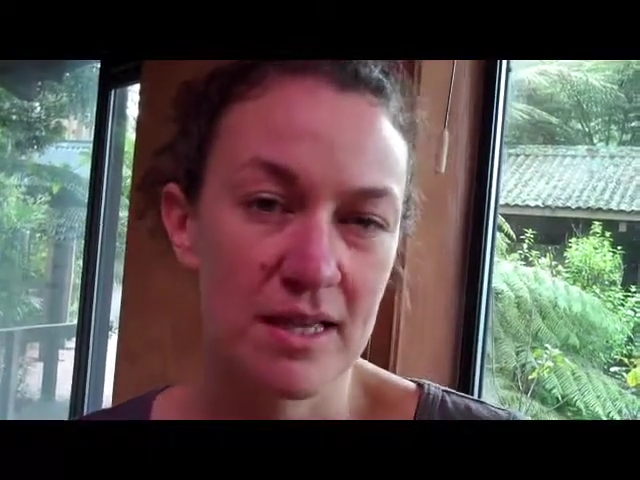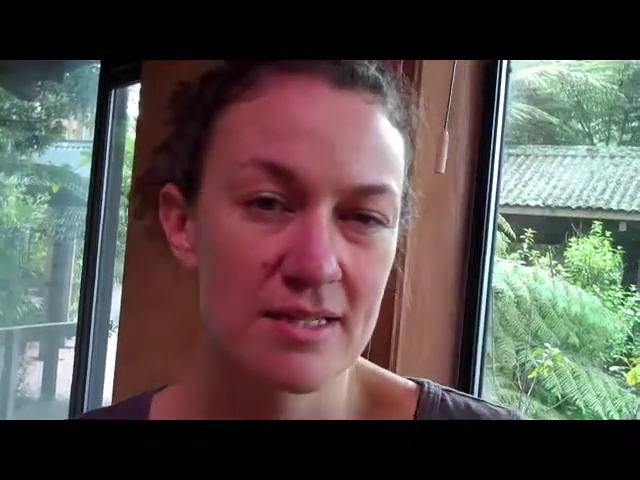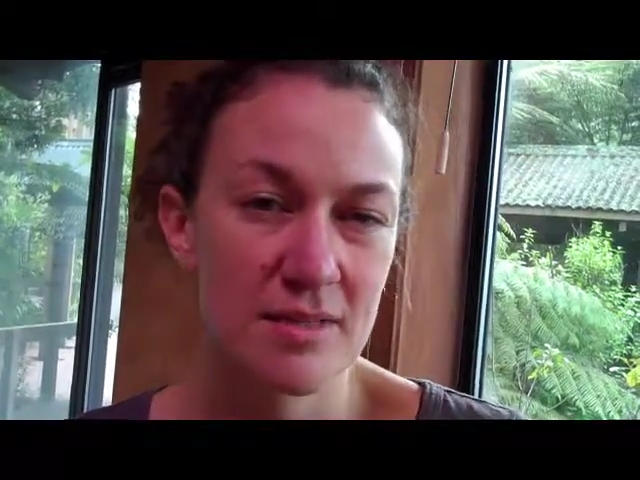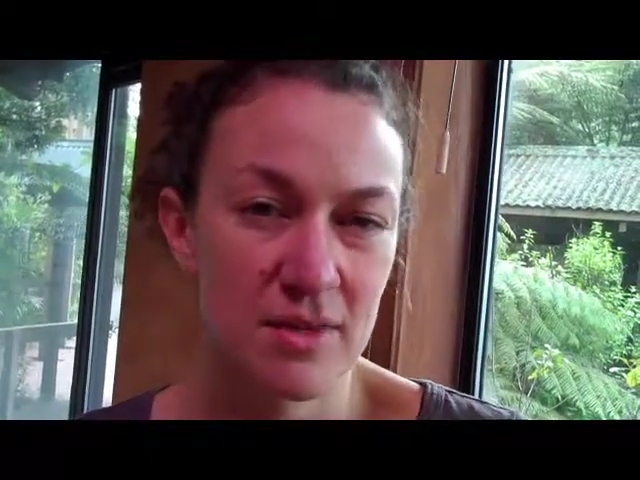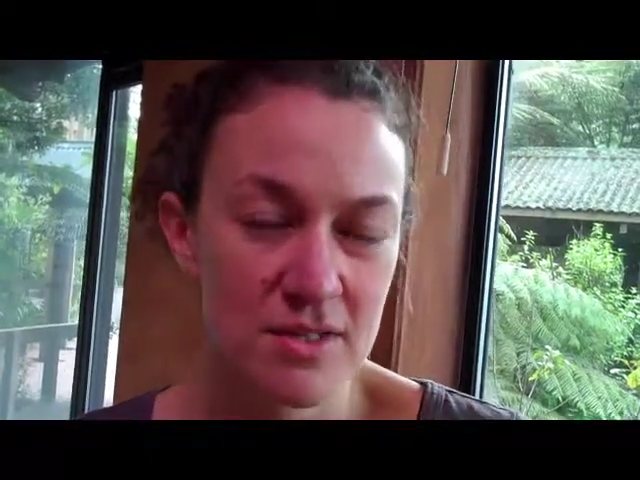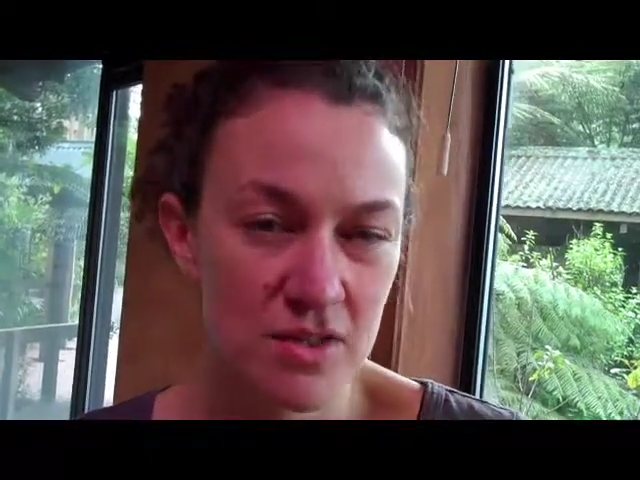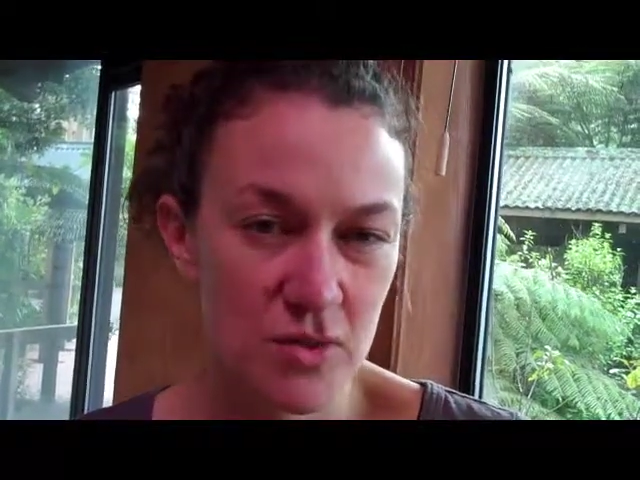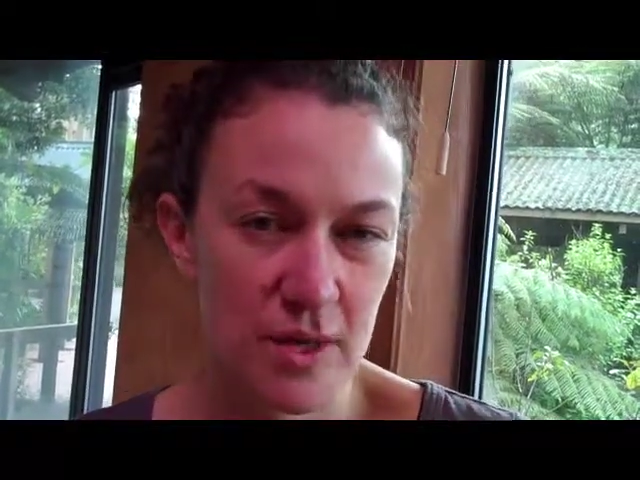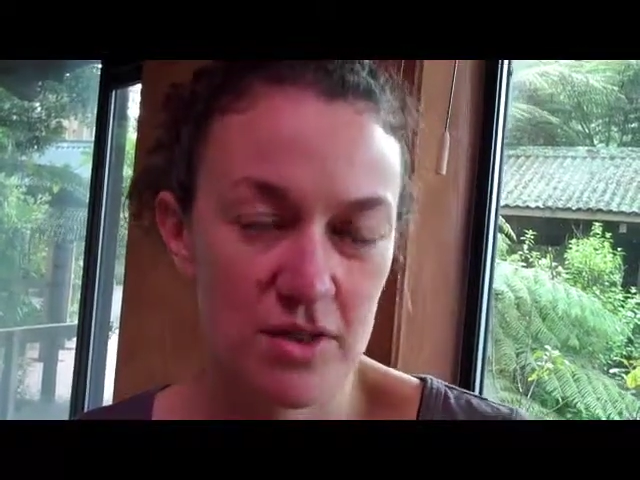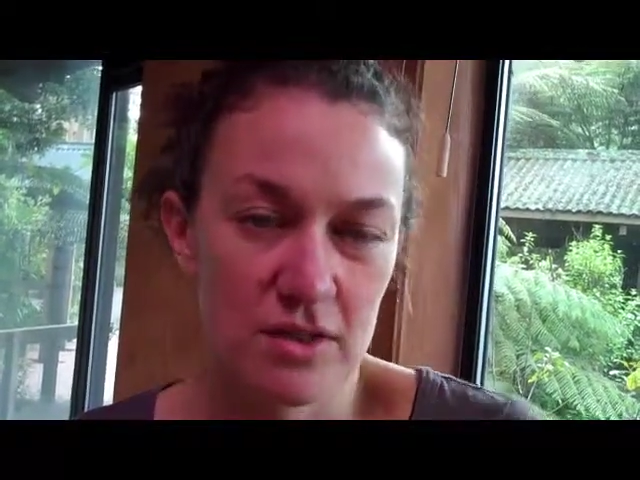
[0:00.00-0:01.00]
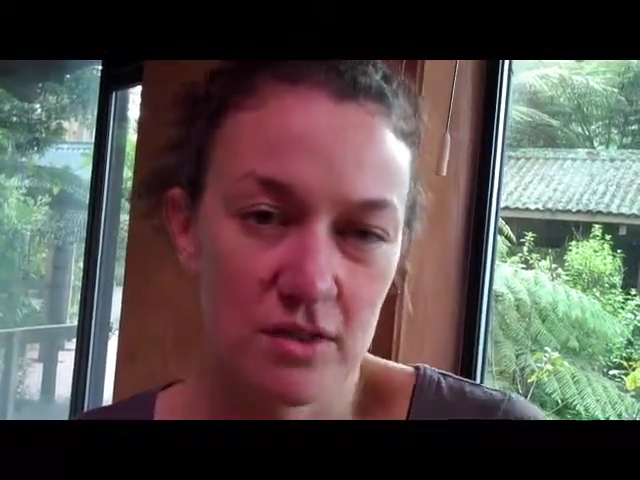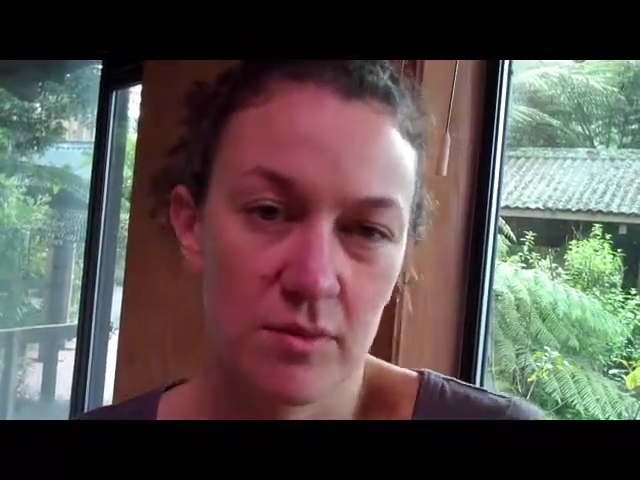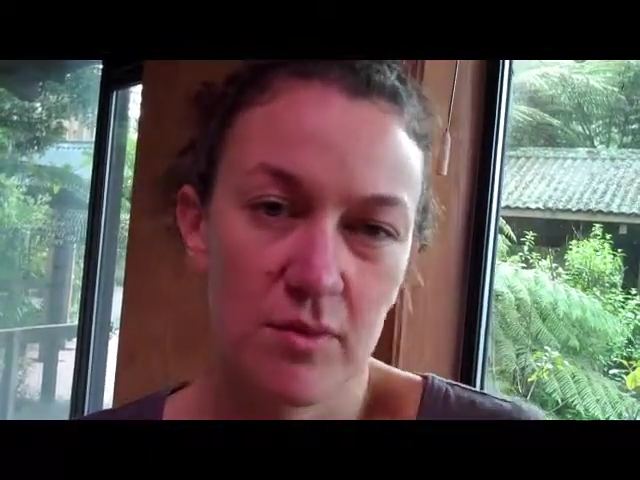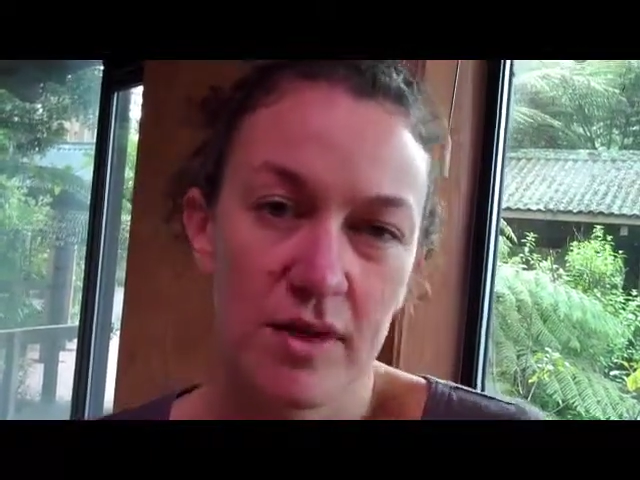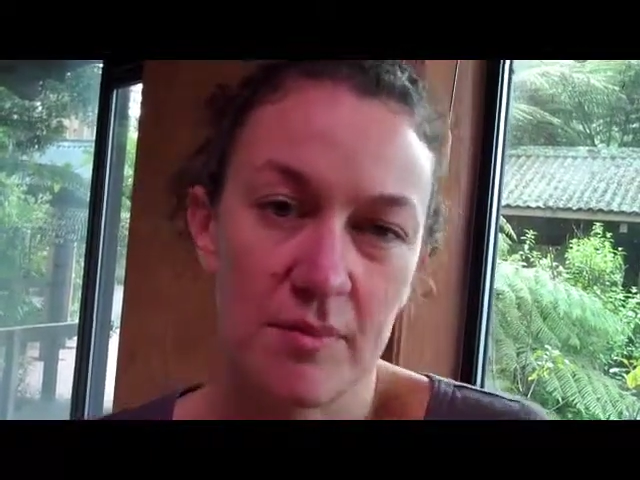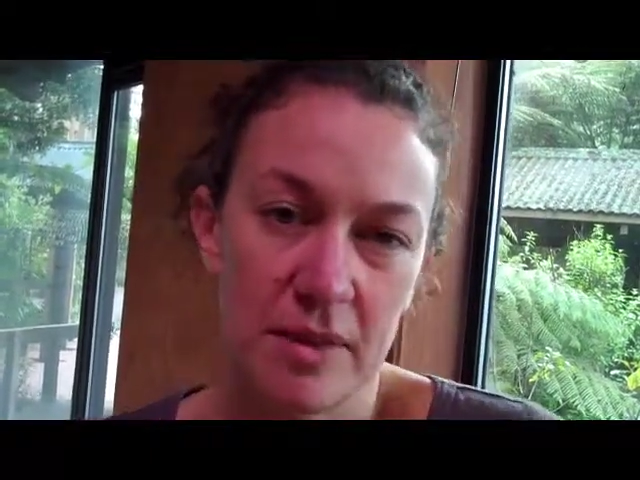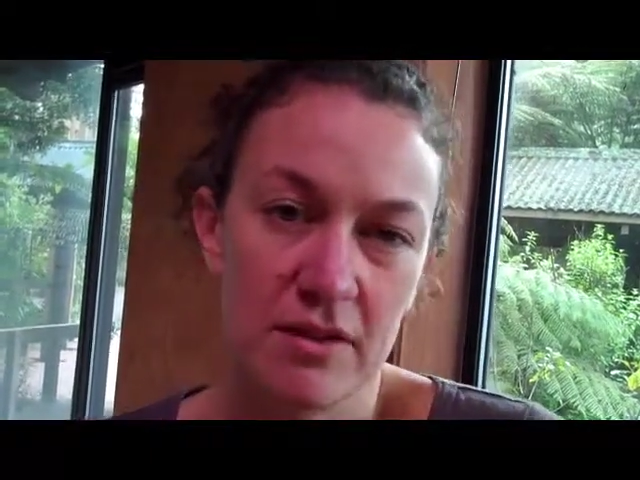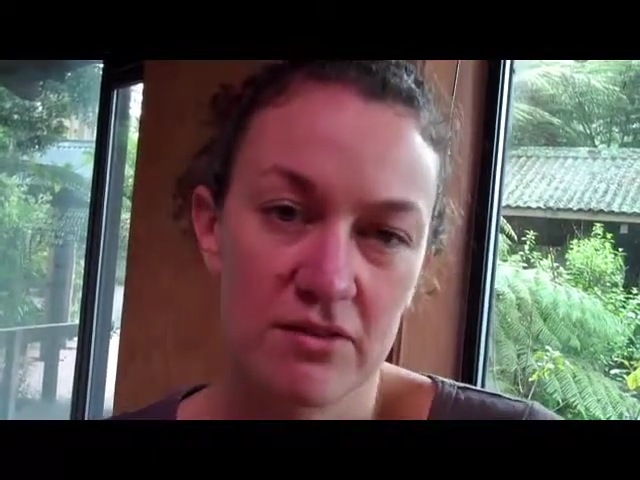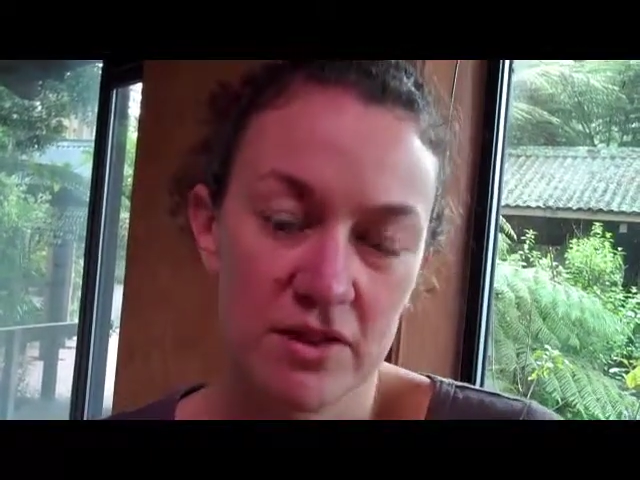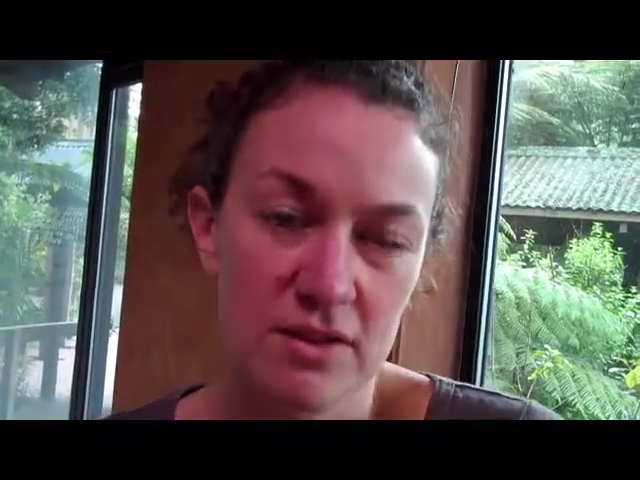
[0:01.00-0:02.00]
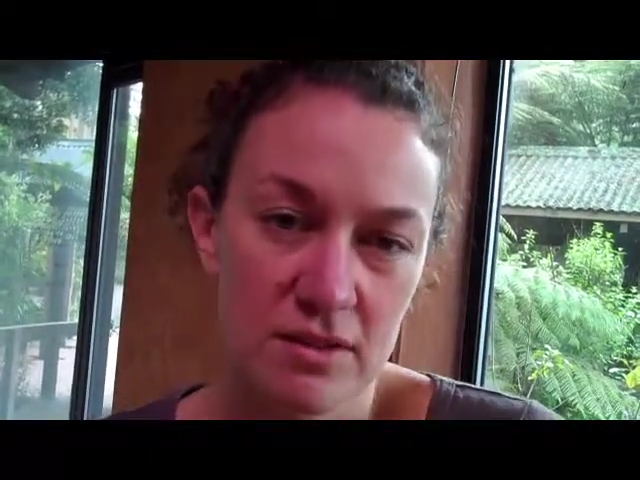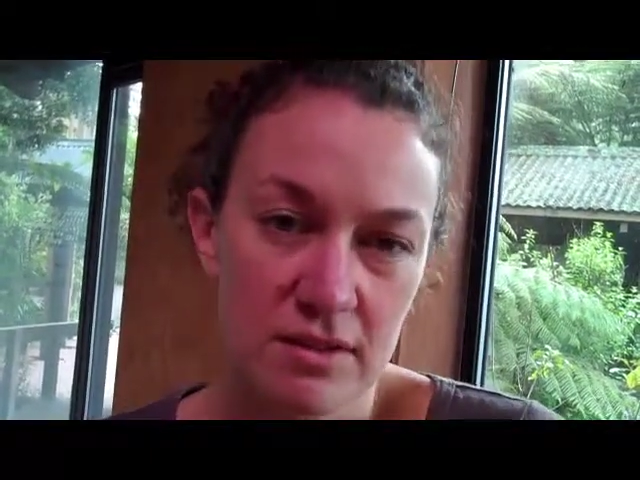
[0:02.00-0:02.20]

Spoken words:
that similar situation that it would really benefit.